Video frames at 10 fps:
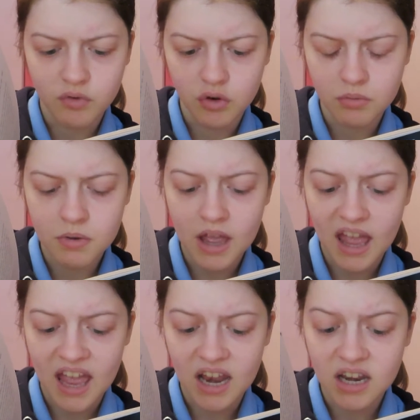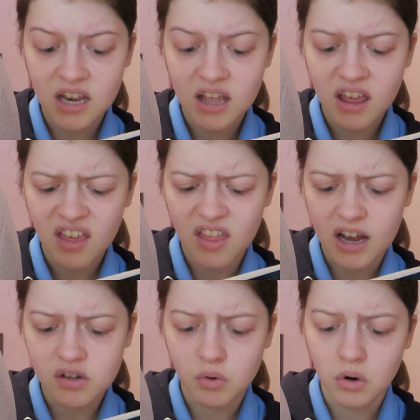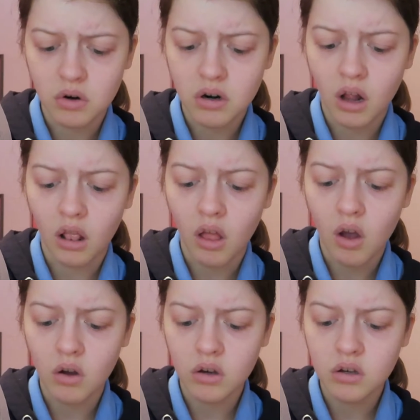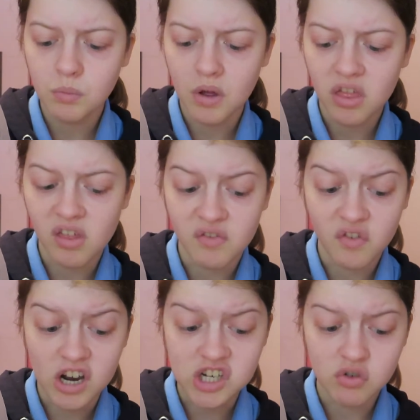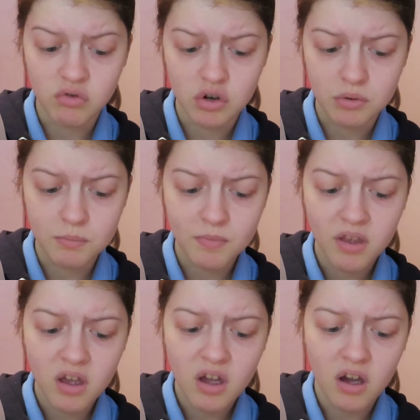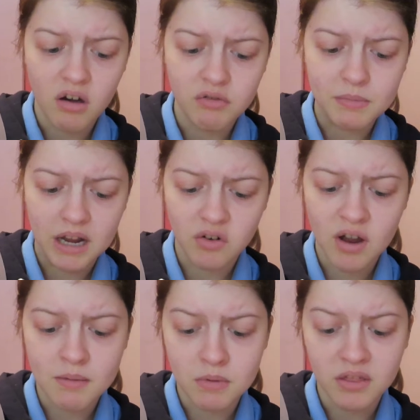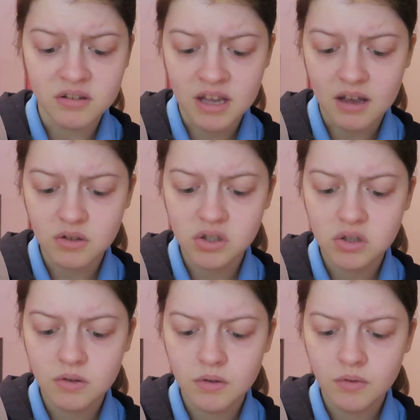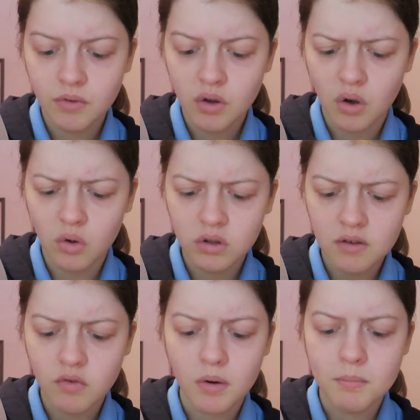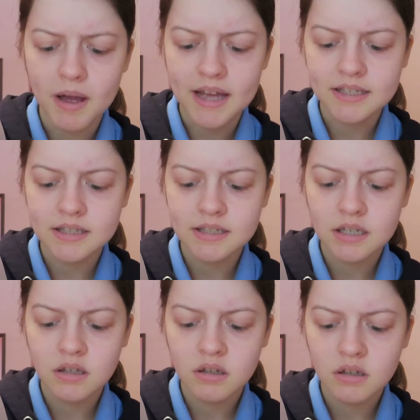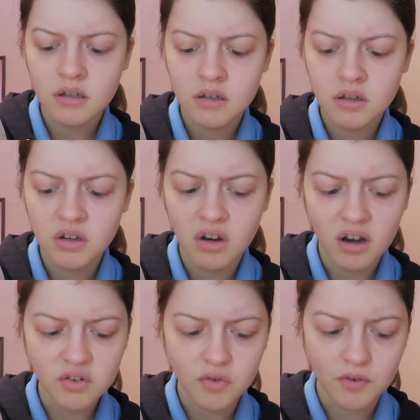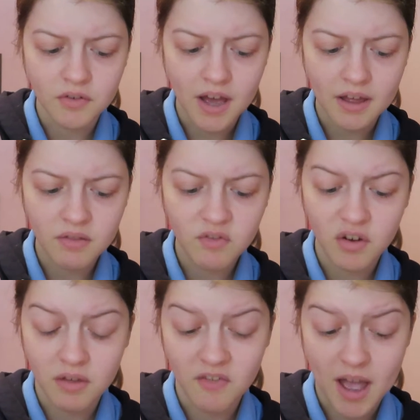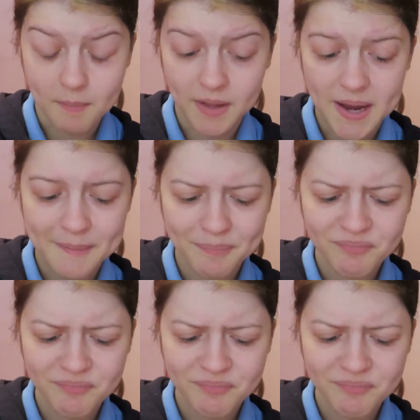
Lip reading: room and that door along with the front room of my grandmother's house, only for Bess, not for the family.